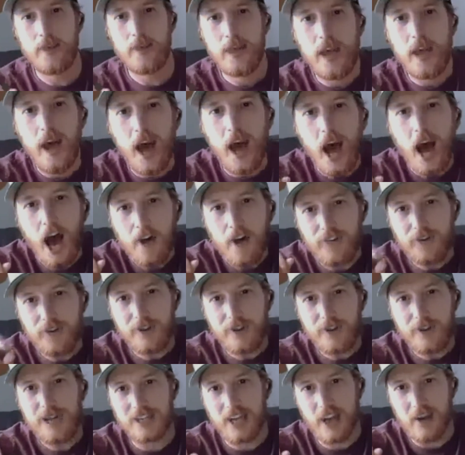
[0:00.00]
a few
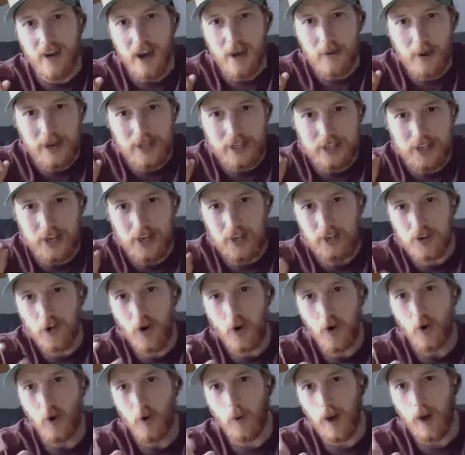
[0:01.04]
years ago, I went to
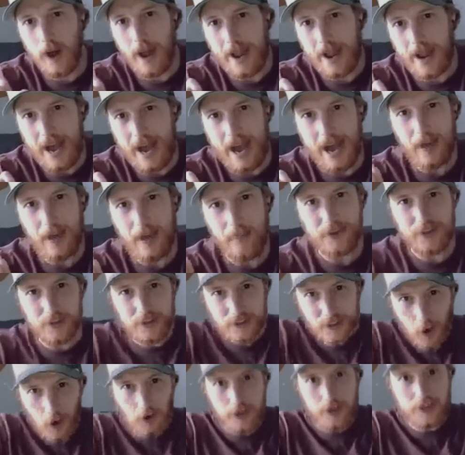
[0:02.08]
Norway and I went
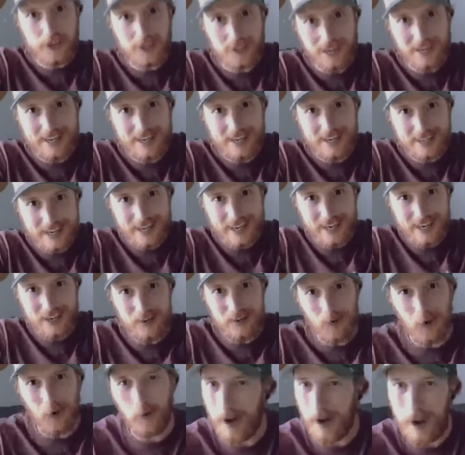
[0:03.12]
dog sledding in
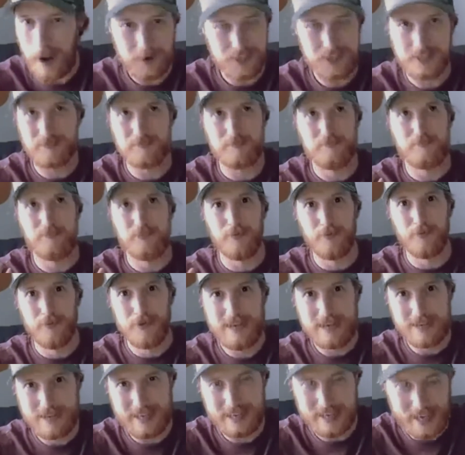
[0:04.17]
Norway, which is
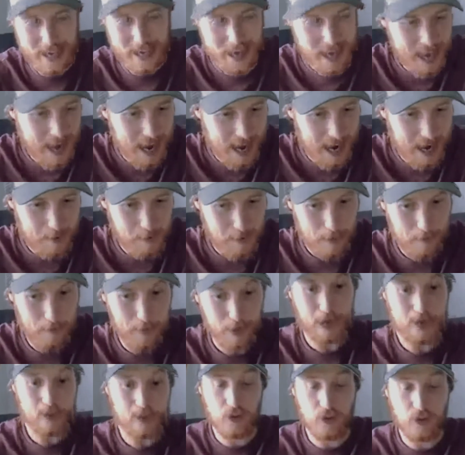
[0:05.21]
brilliant. But I
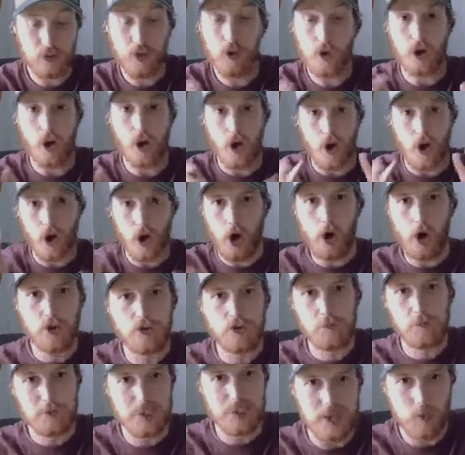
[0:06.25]
took
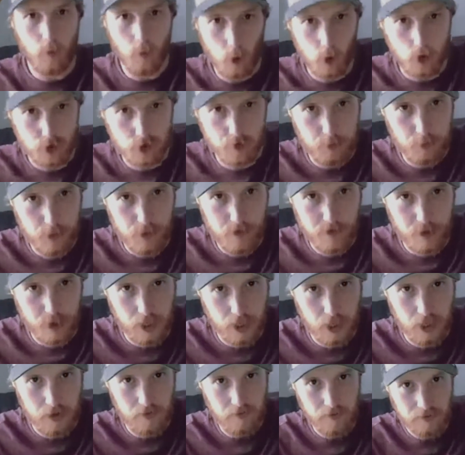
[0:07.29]
100% waterproof
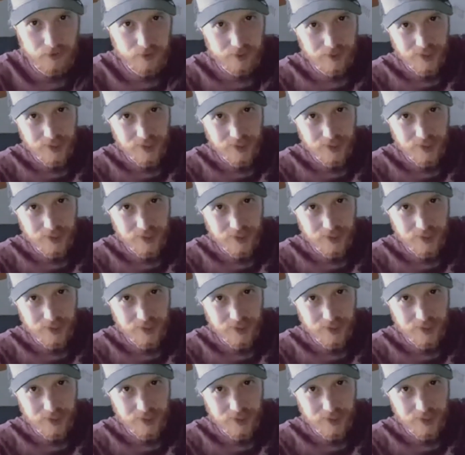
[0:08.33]
gloves.